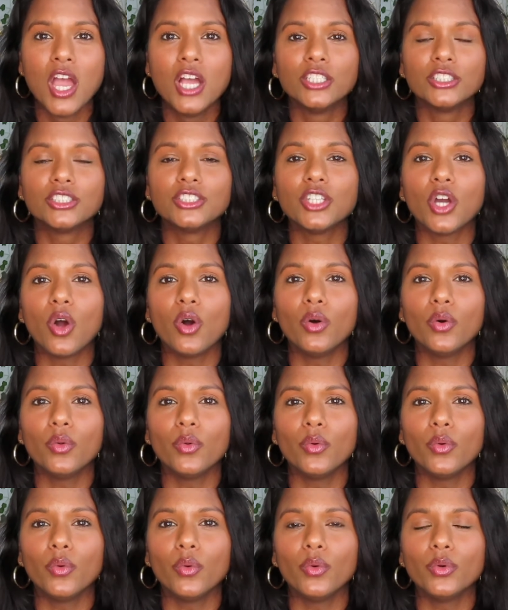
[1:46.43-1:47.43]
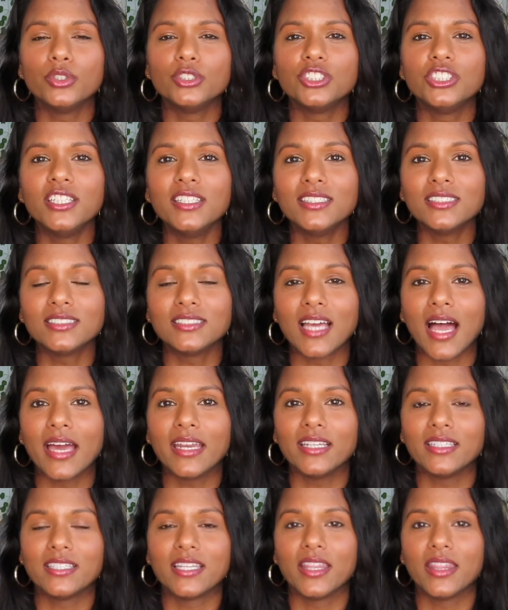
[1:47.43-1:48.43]
So she
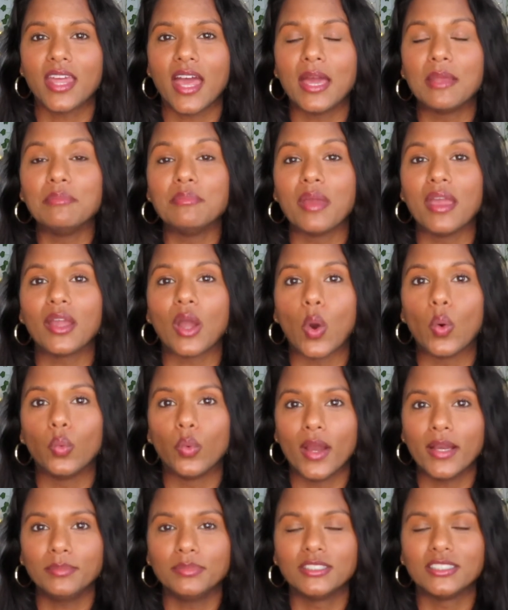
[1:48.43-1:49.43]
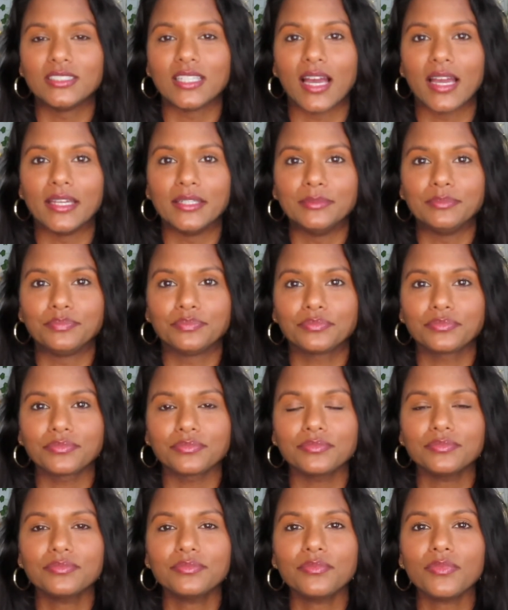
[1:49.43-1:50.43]
decided to then make a website
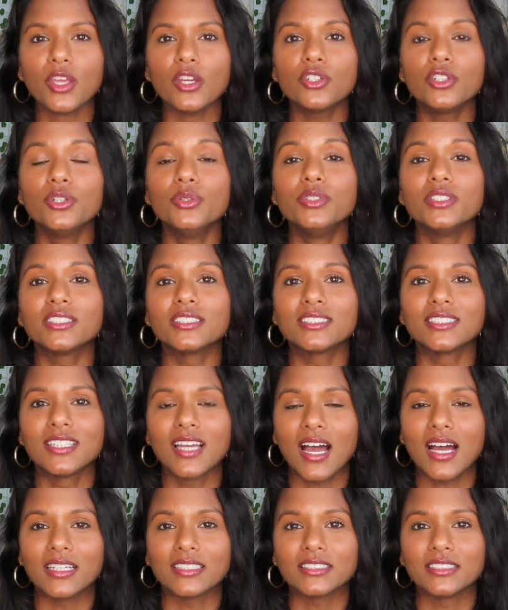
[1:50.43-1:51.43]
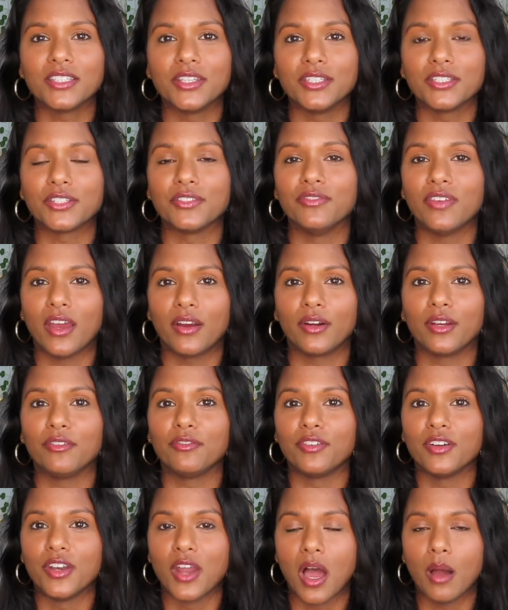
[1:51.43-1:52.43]
to discuss this very
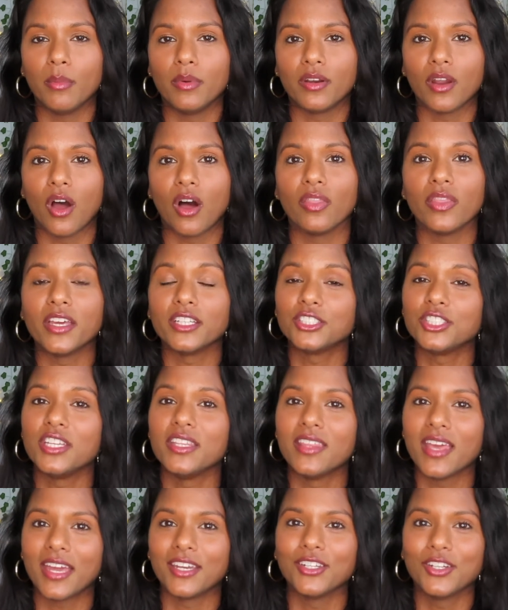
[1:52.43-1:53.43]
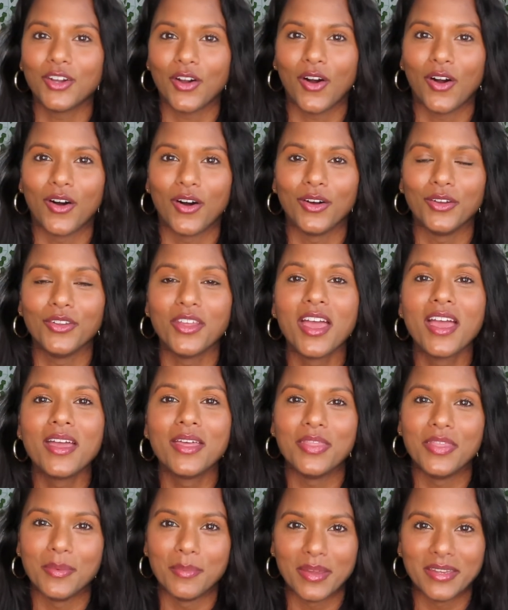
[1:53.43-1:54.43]
phenomenon that she then called
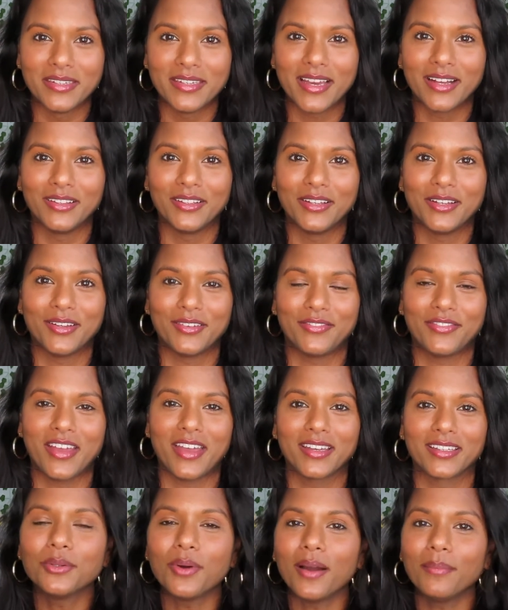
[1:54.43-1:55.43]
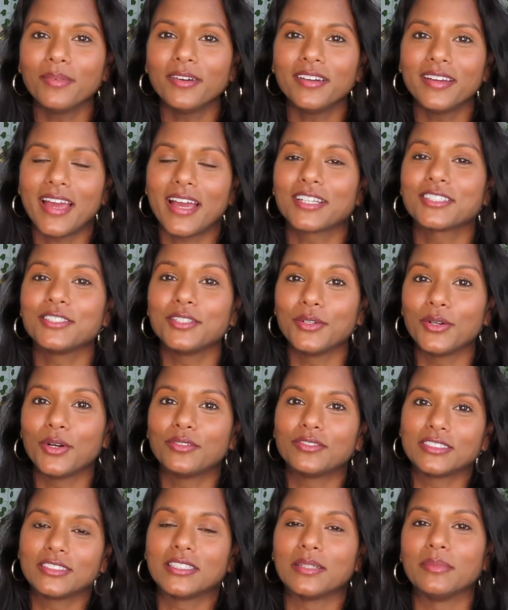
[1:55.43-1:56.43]
the Mandela Effect. So I'm going to actually go
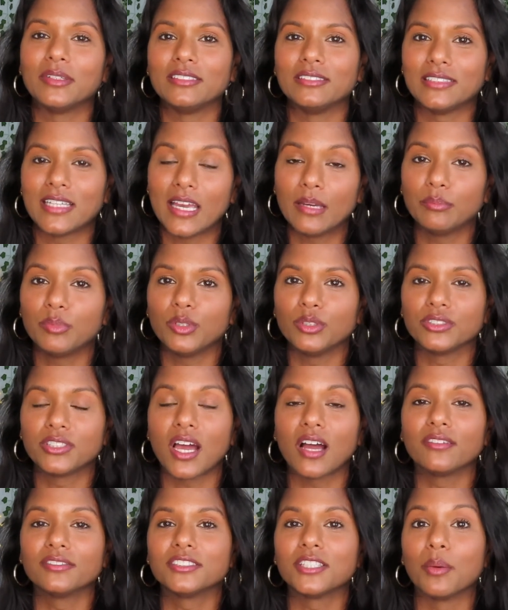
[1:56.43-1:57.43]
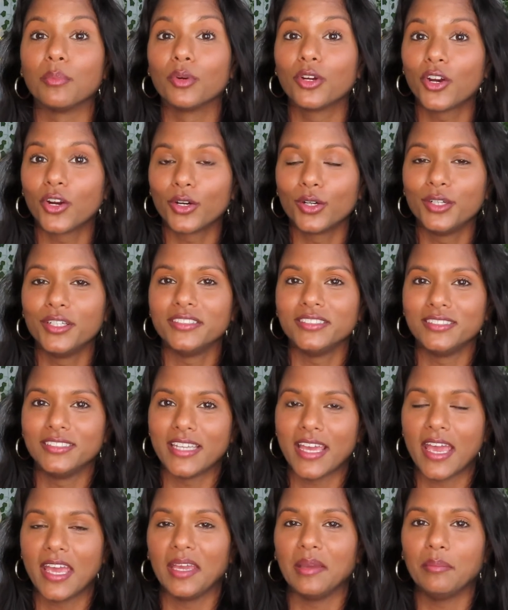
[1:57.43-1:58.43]
over some examples of some current
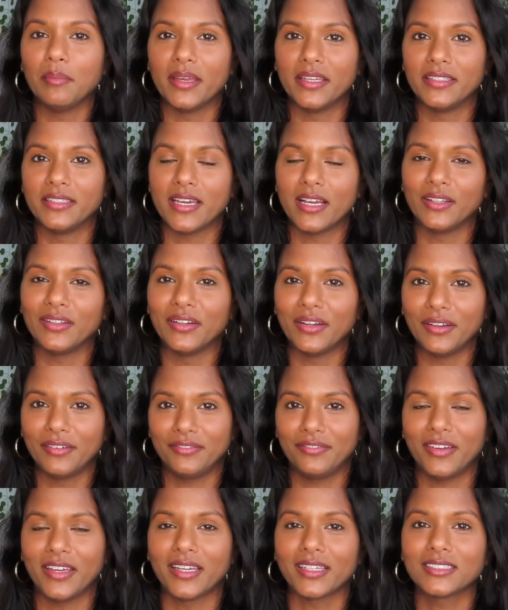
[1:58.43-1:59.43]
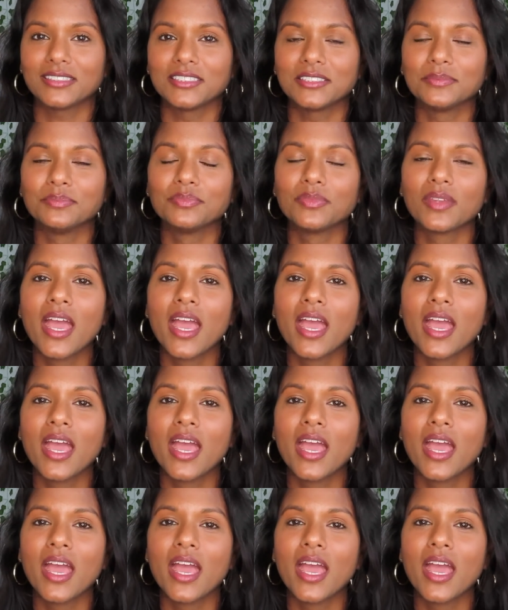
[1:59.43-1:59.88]
day Mandela effects.